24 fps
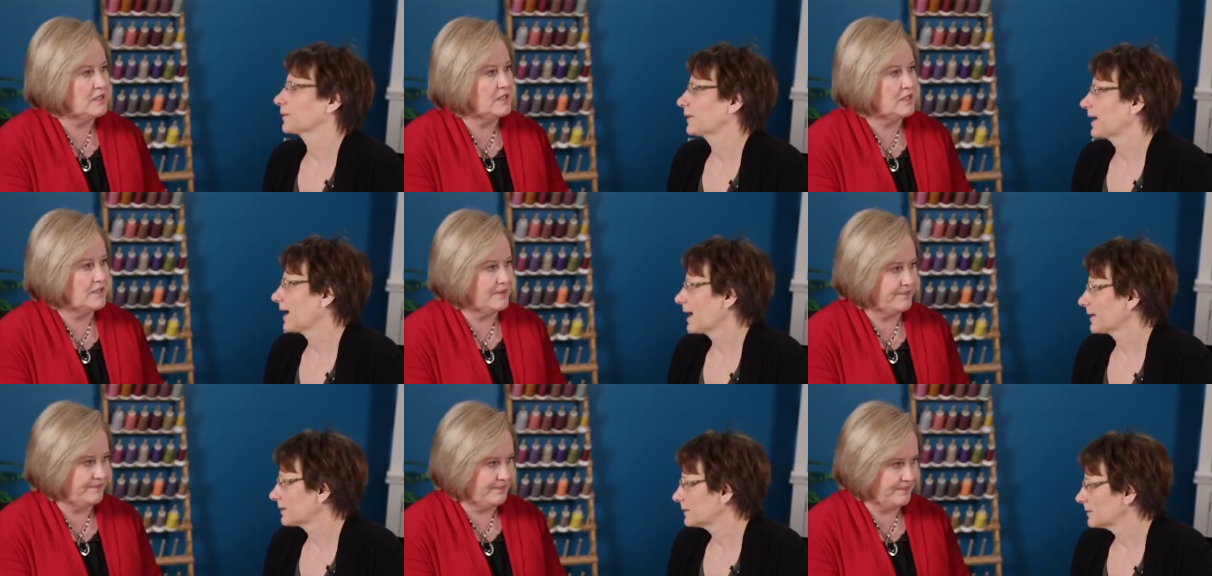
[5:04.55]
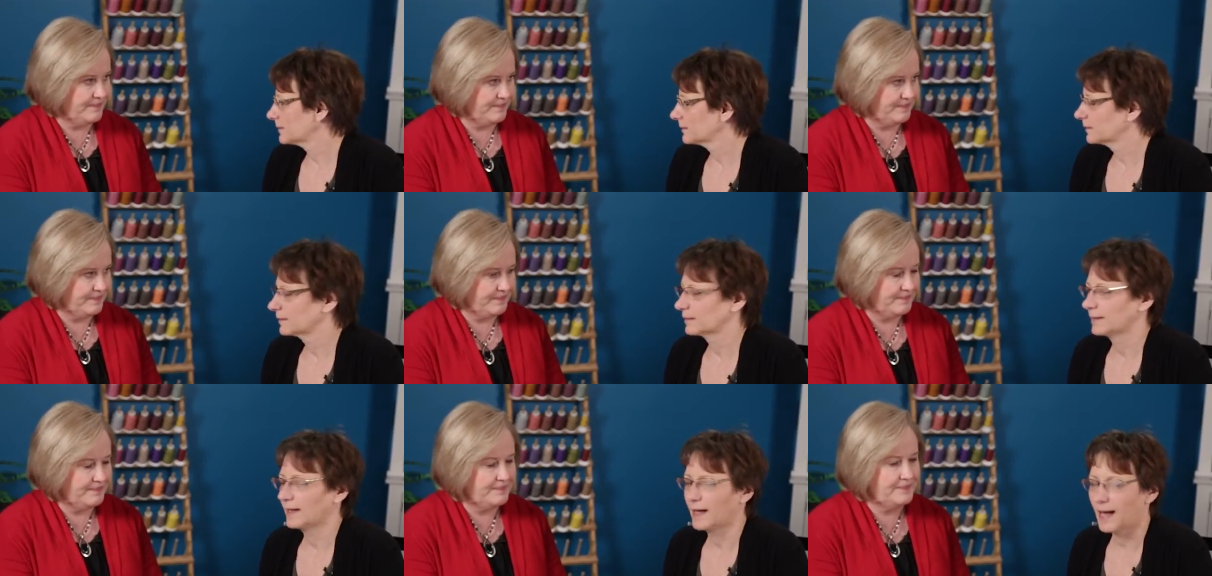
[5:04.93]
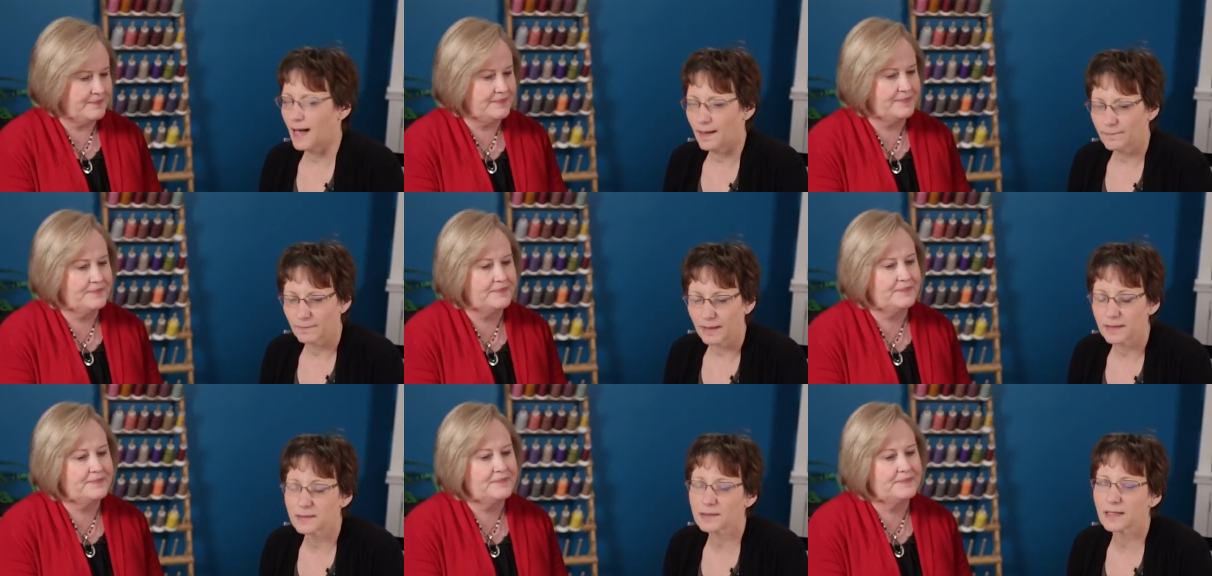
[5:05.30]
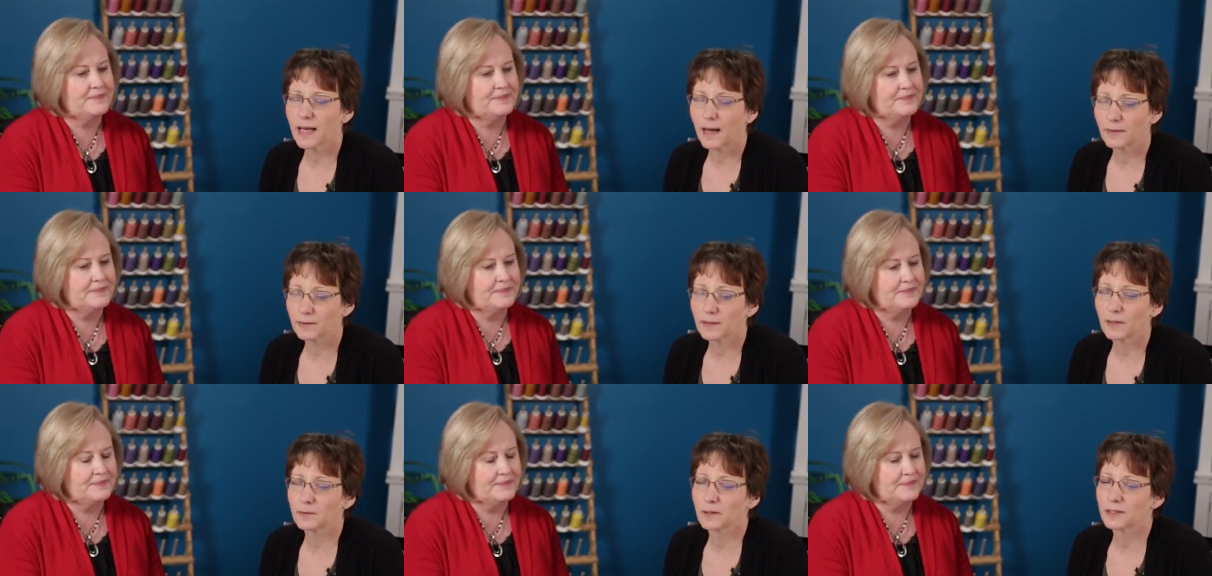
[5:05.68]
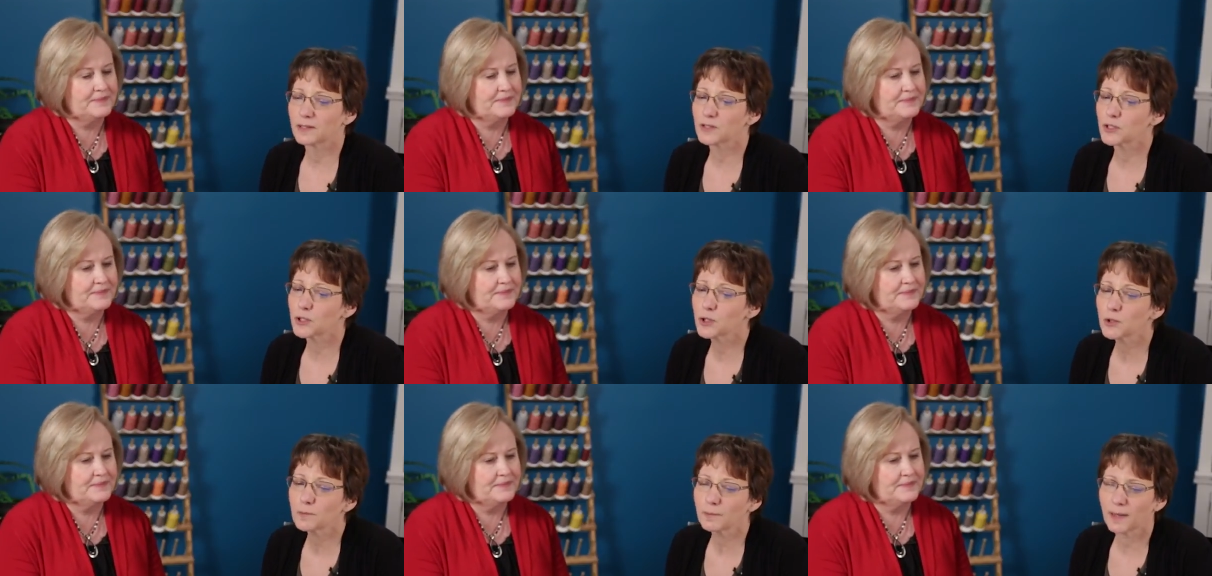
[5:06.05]
Speaker 1: Correct, yeah. It's
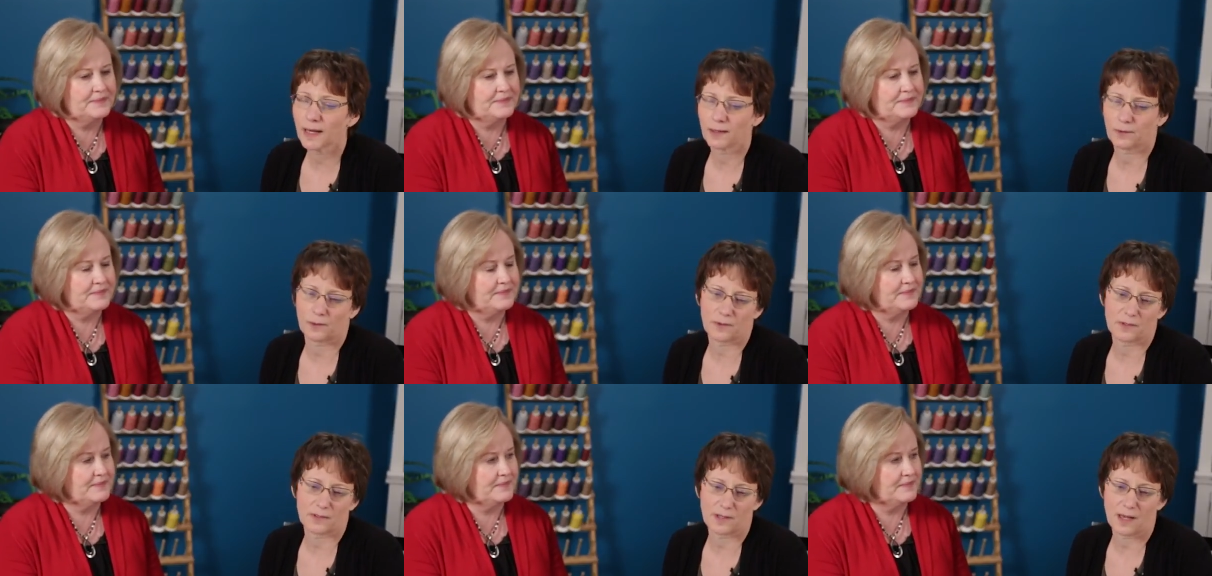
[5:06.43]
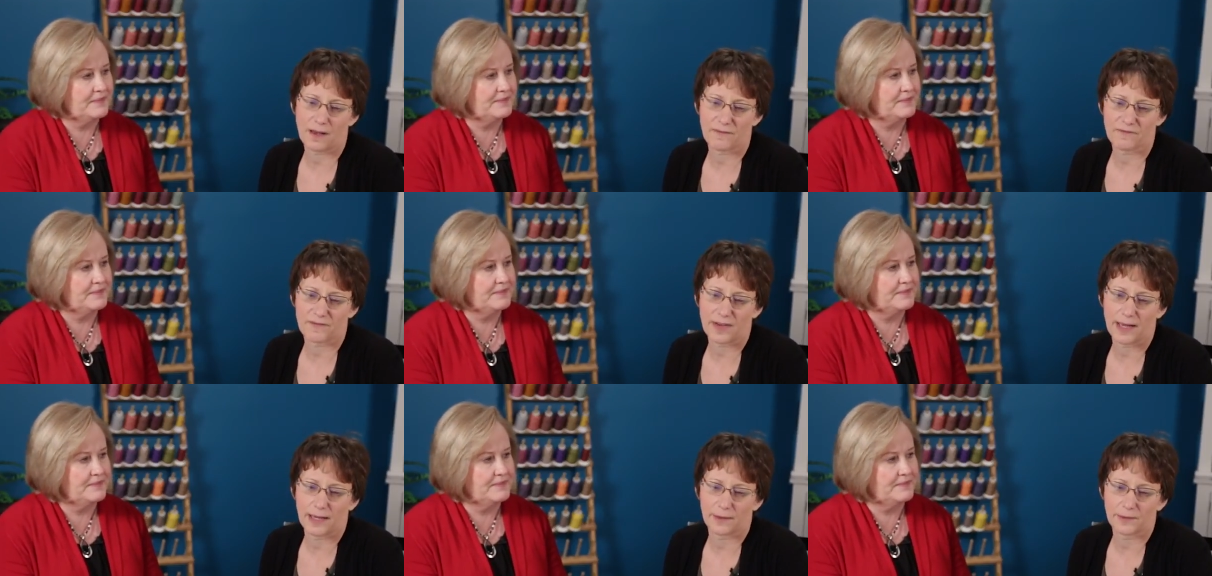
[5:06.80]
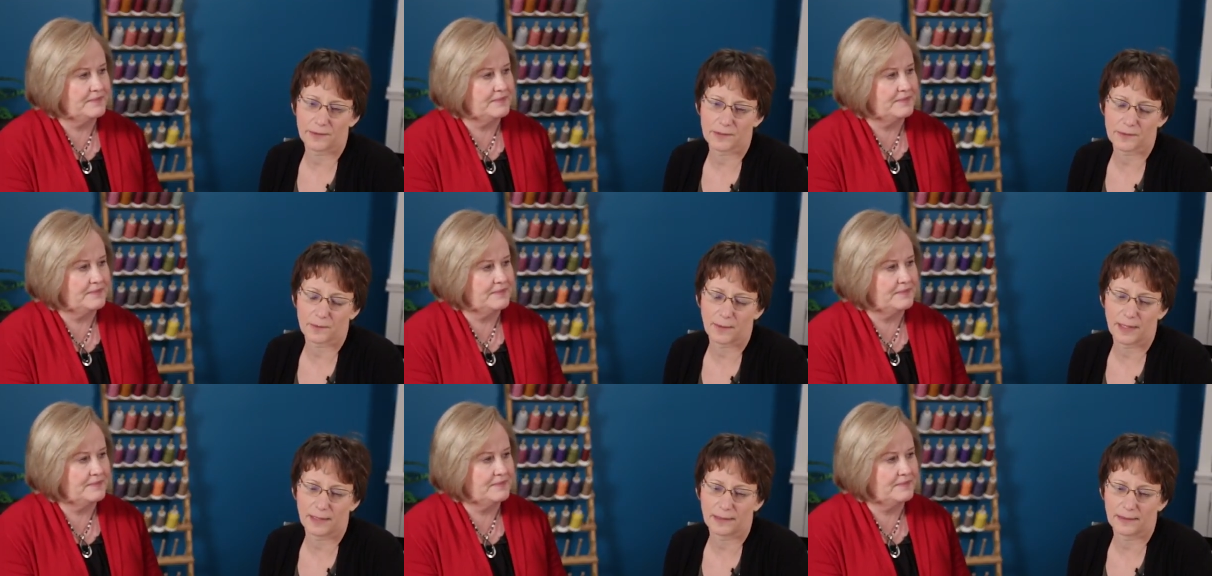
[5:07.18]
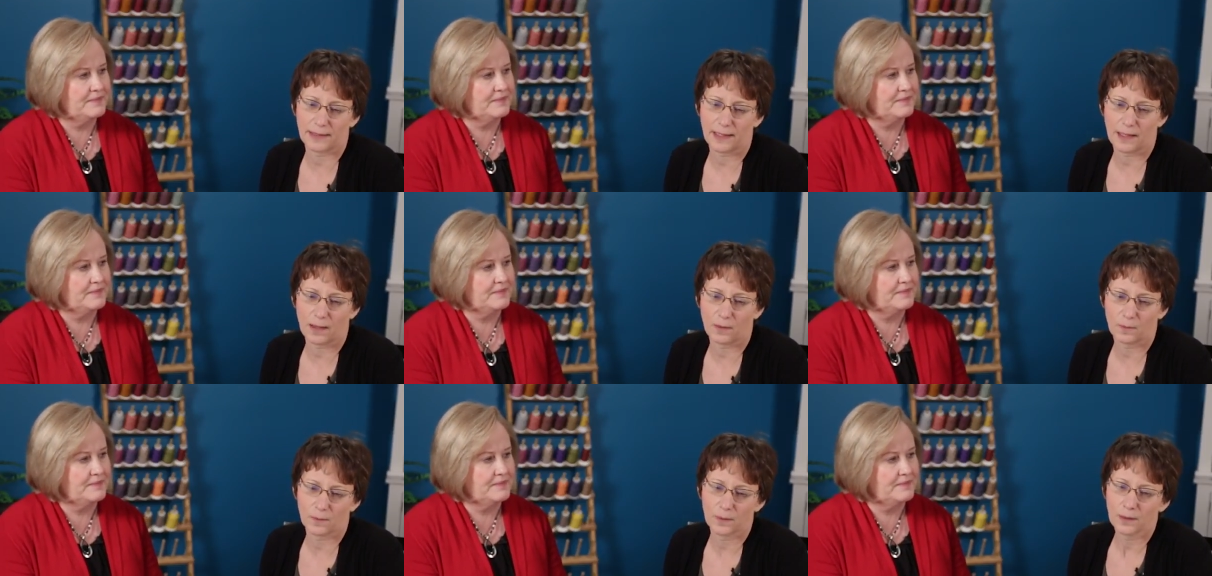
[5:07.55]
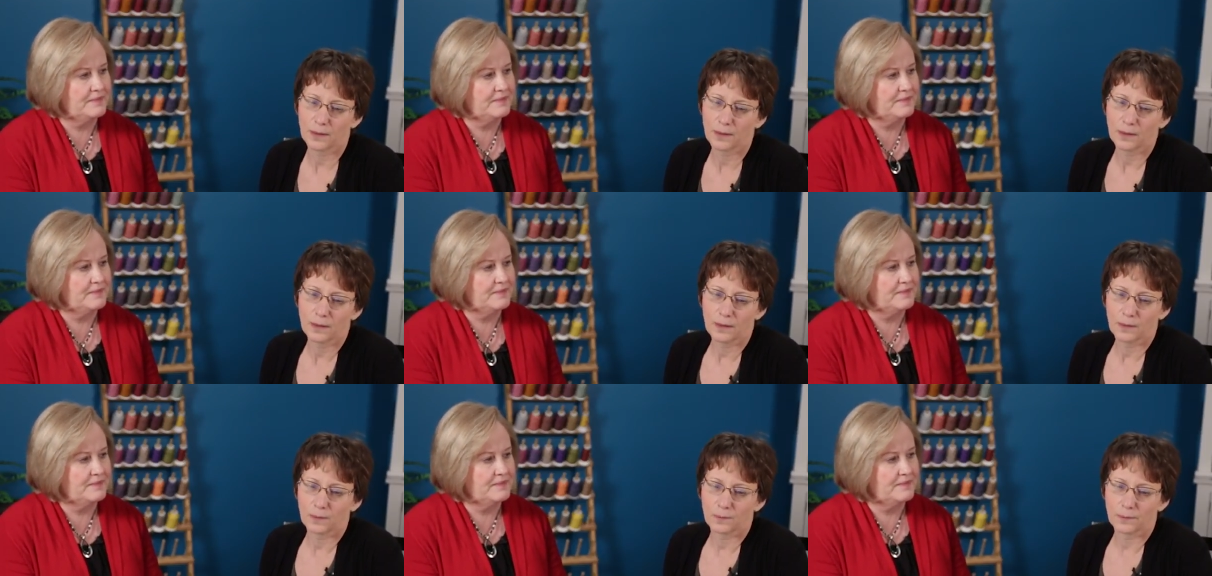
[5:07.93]
downloading two Microsoft files right now.
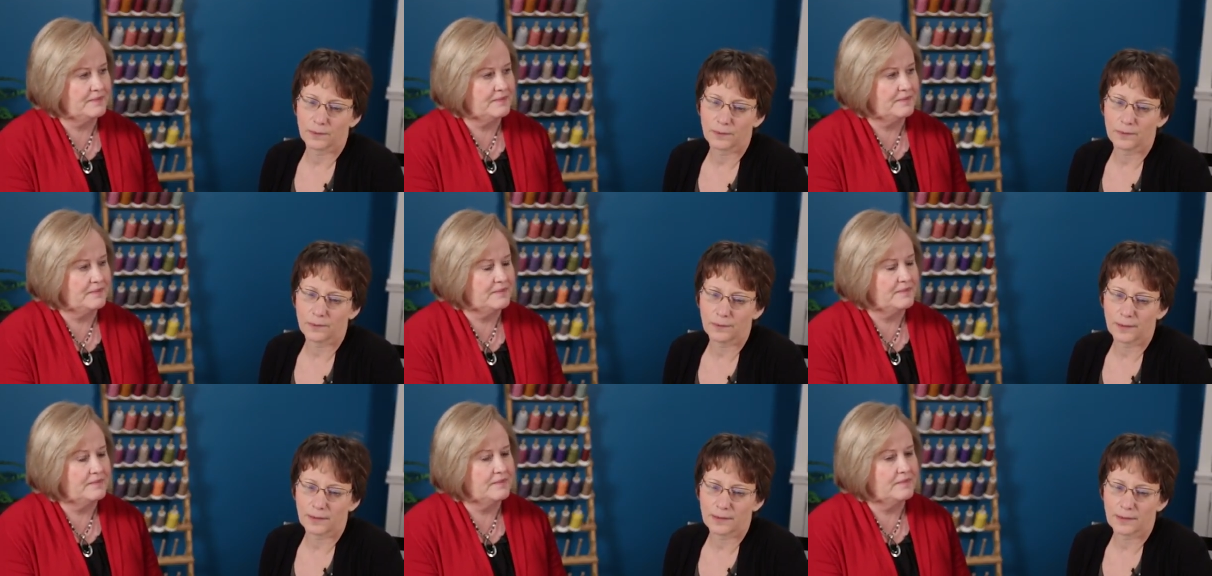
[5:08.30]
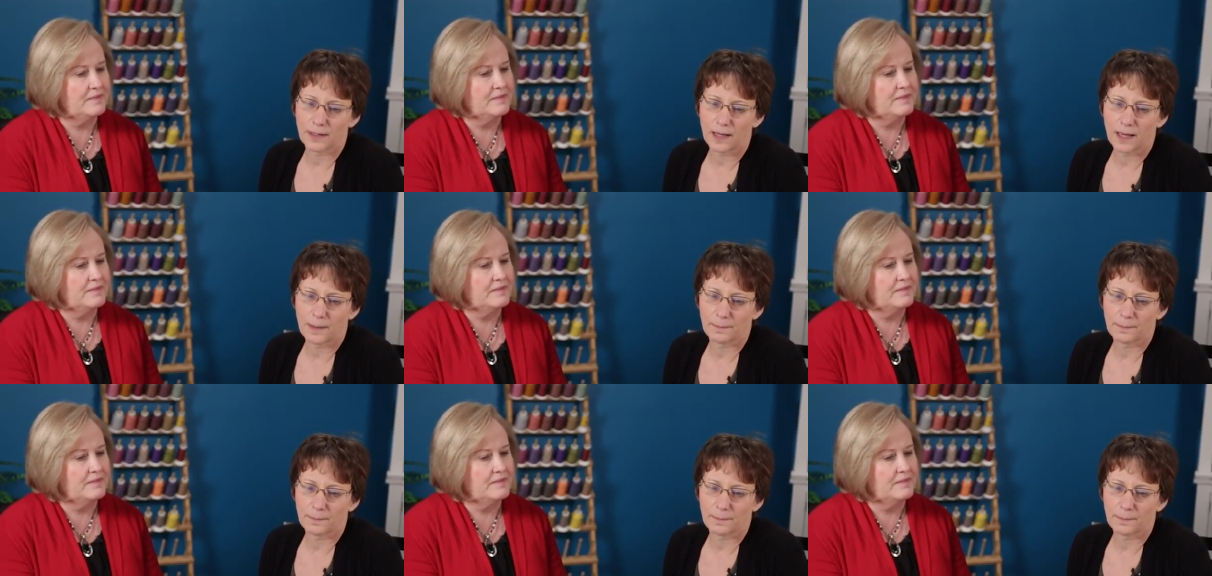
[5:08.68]
We're going to